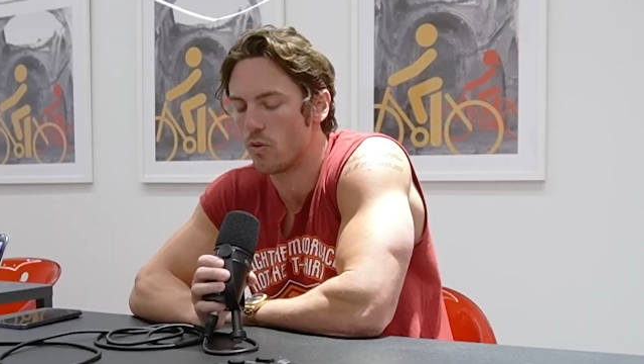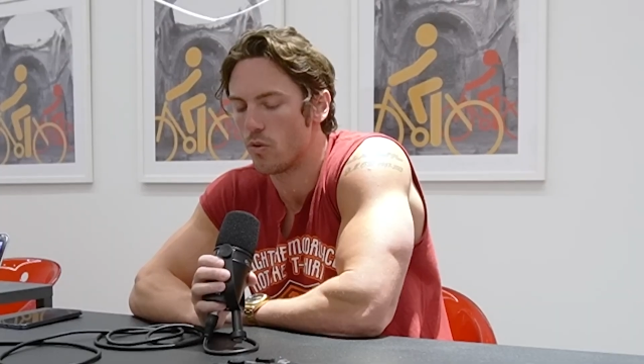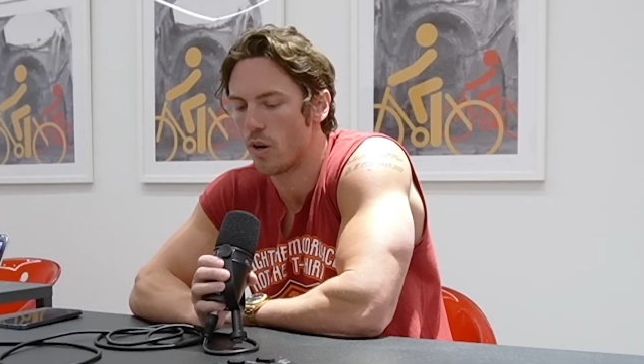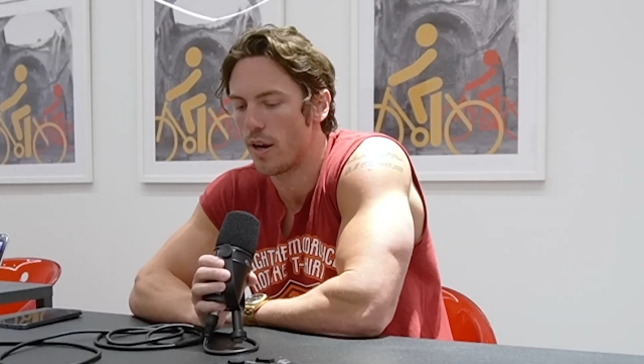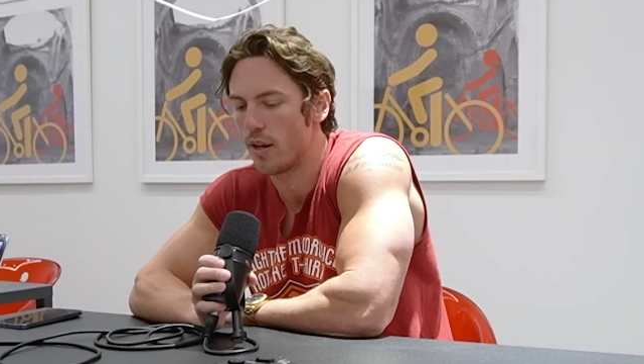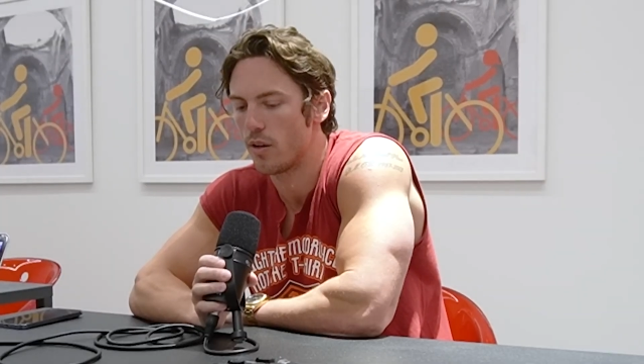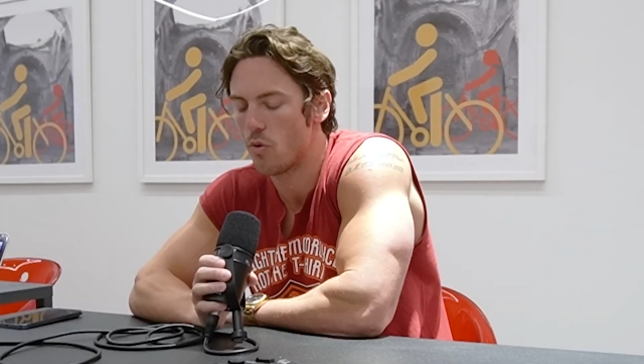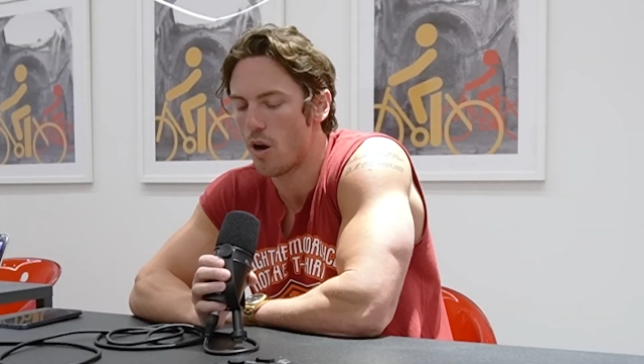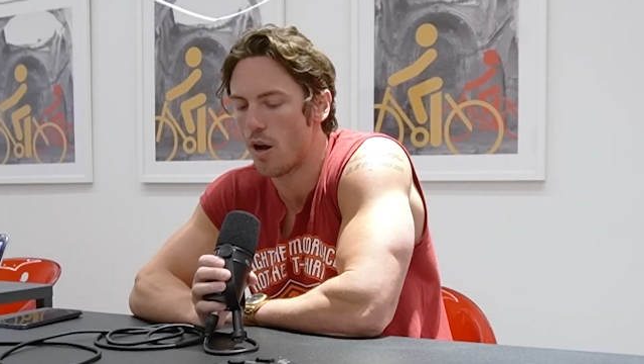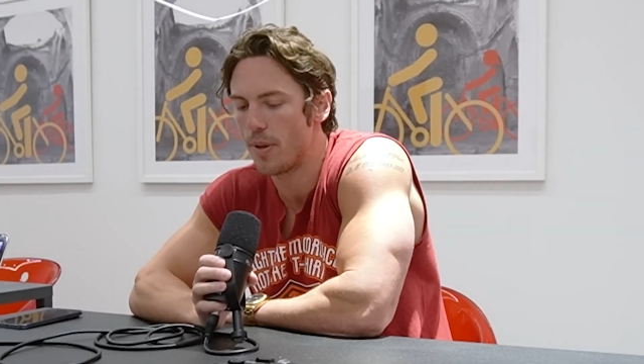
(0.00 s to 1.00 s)
Right.
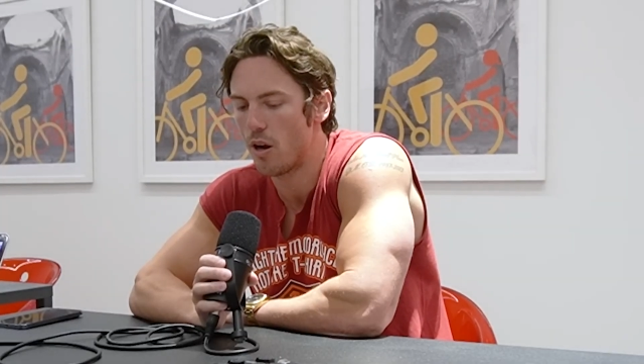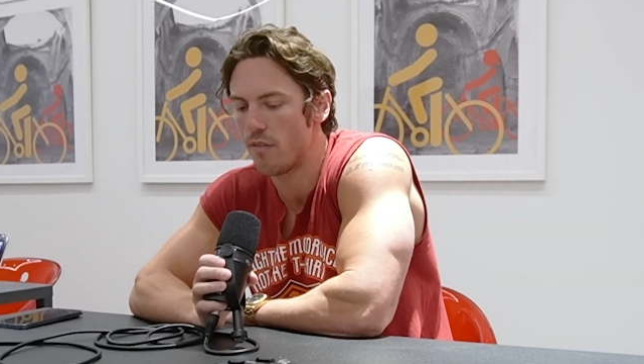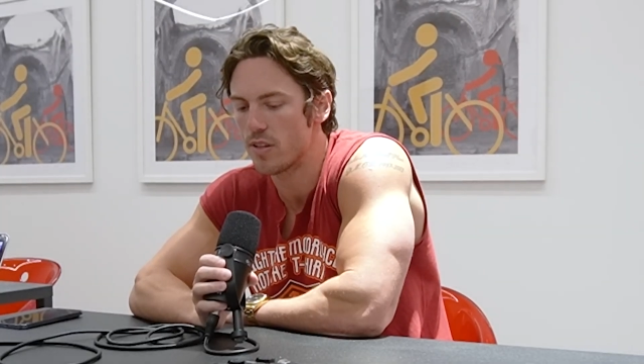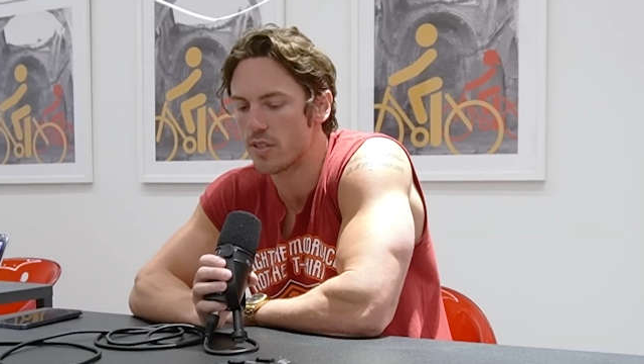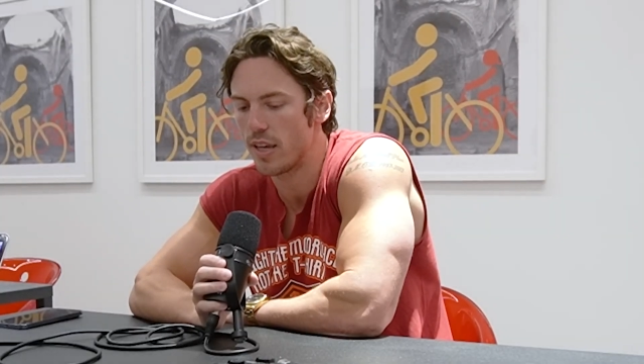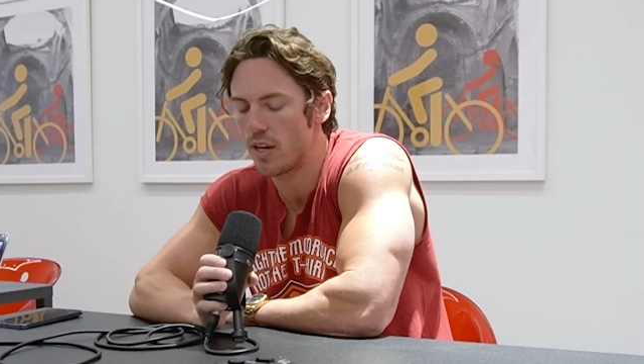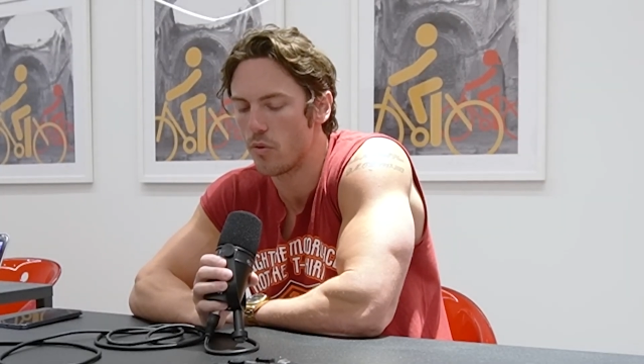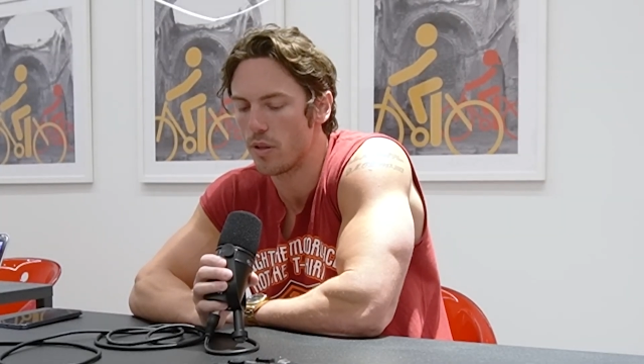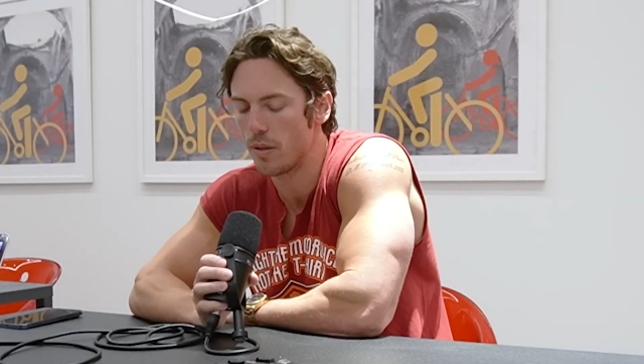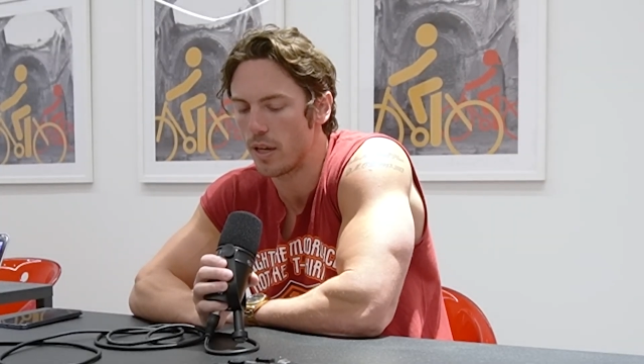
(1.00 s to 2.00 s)
Well, I mean, obviously
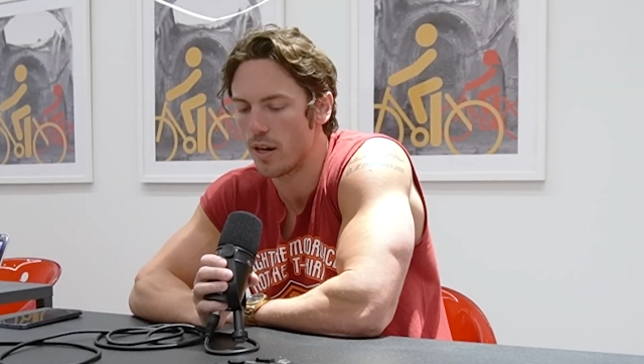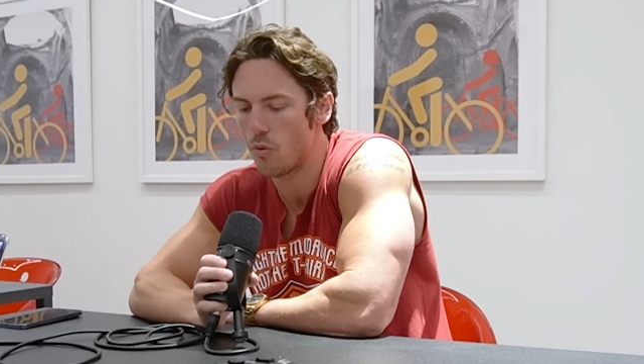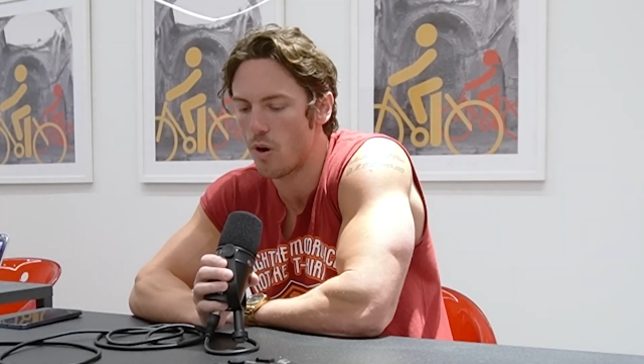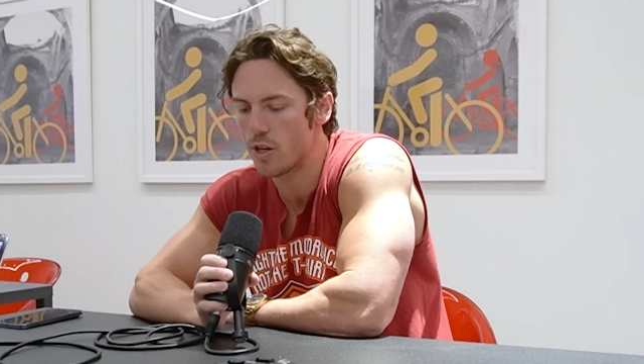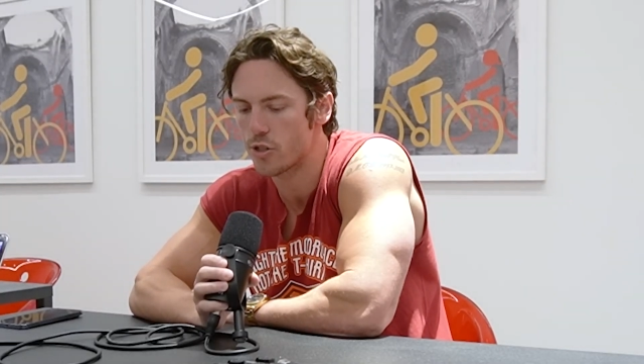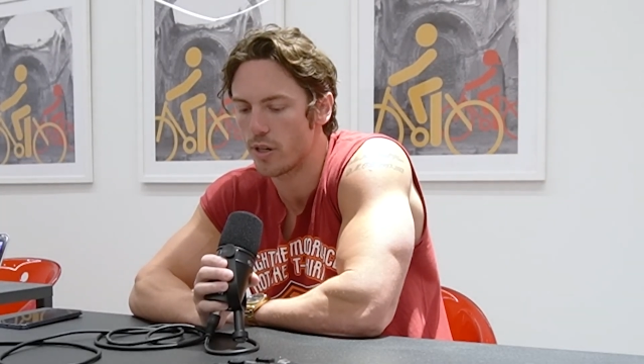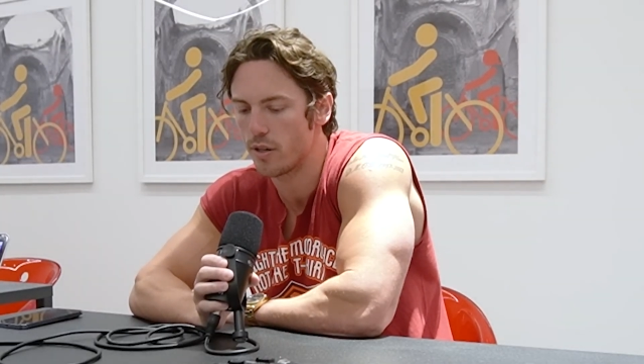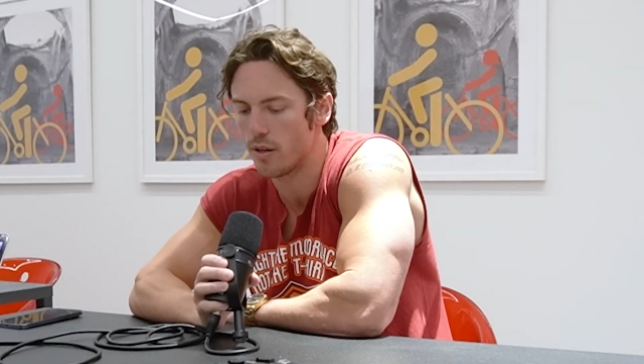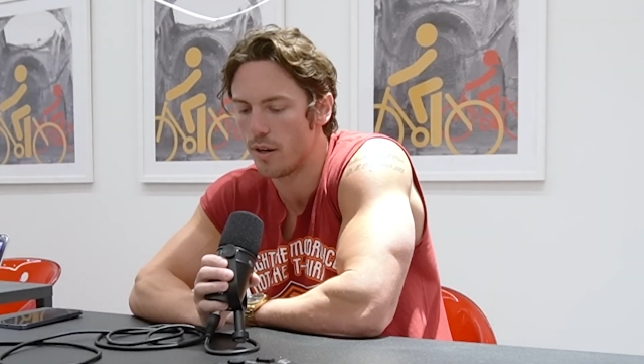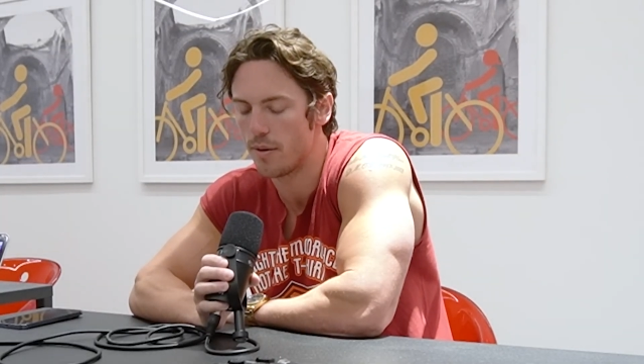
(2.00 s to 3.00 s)
anyone like kind of watching,